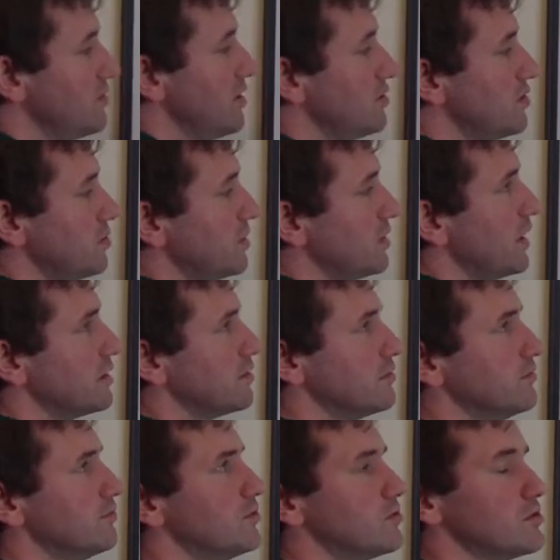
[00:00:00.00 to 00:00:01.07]
end up with a length of
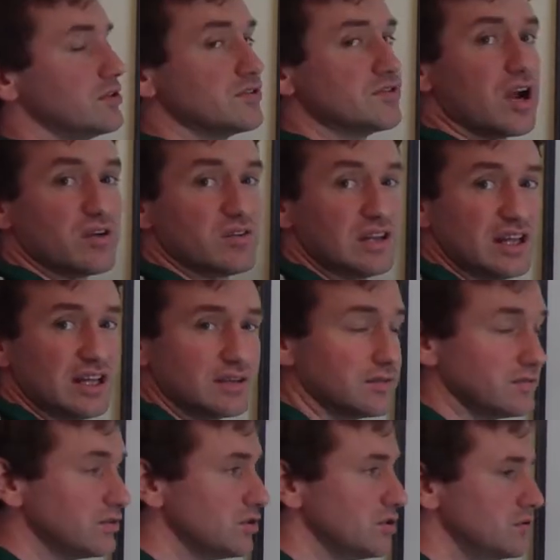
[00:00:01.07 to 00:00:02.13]
4? You start with a length
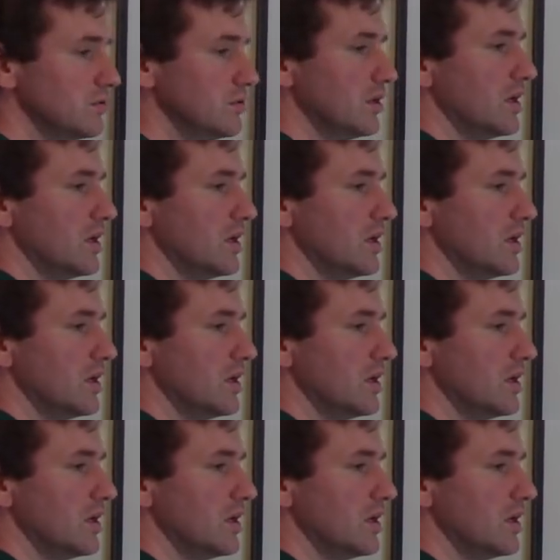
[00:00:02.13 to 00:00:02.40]
of 2.